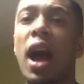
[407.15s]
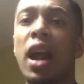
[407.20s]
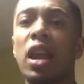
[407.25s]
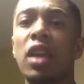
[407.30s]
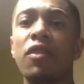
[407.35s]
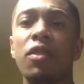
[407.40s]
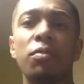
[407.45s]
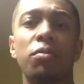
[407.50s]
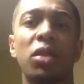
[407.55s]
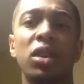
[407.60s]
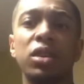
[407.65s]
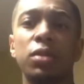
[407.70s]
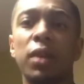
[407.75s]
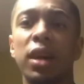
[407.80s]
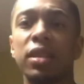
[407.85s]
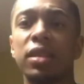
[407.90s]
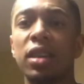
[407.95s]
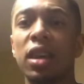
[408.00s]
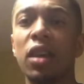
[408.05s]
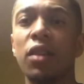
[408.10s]
I didn't even brush
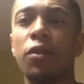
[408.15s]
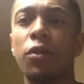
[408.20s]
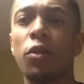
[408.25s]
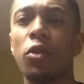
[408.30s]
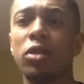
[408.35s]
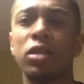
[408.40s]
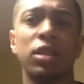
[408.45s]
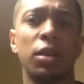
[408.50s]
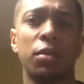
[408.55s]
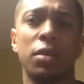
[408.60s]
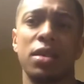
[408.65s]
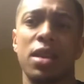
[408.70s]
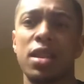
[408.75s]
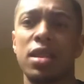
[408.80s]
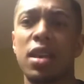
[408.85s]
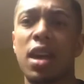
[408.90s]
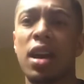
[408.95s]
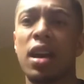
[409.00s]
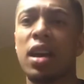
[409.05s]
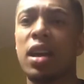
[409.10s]
my teeth or something
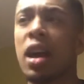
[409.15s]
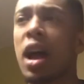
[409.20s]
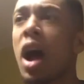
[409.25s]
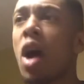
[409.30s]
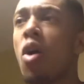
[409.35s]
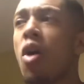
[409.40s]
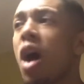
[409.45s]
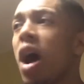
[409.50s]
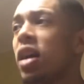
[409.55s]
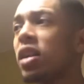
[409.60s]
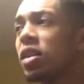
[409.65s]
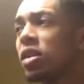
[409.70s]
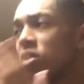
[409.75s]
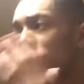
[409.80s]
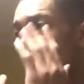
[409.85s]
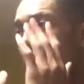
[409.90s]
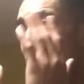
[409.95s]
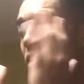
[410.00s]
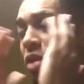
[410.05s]
like that. Like oh, I I,